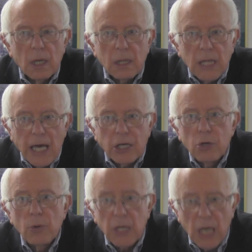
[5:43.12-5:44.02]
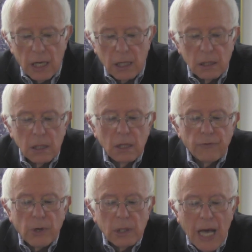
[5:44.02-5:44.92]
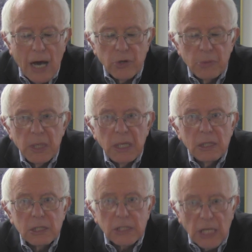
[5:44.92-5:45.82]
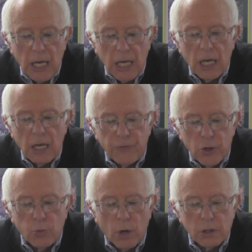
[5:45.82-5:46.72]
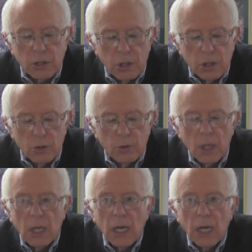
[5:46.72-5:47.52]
Thank you again for allowing me to say a few words to you,